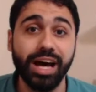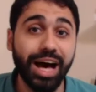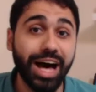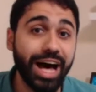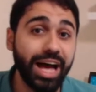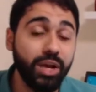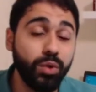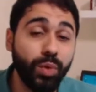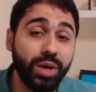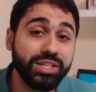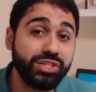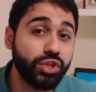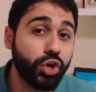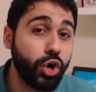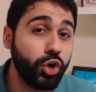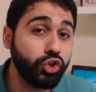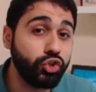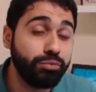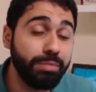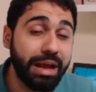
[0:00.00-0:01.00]
I was
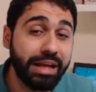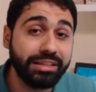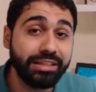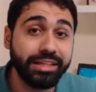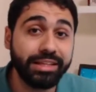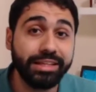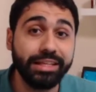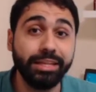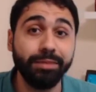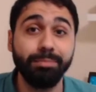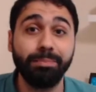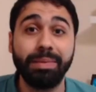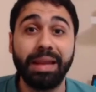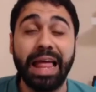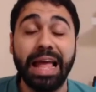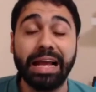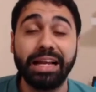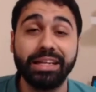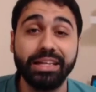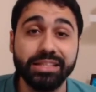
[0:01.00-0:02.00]
automatically
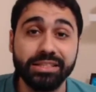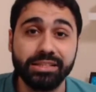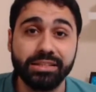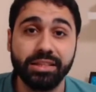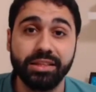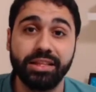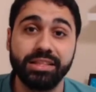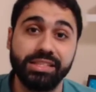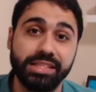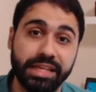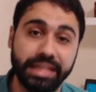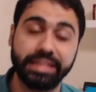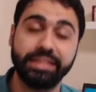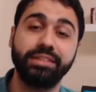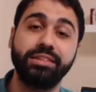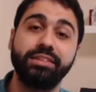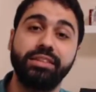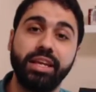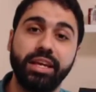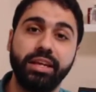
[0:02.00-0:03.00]
blacklisted the
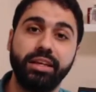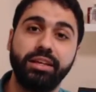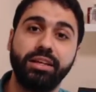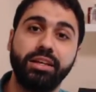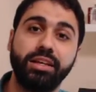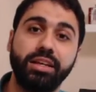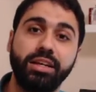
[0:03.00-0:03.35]
second day.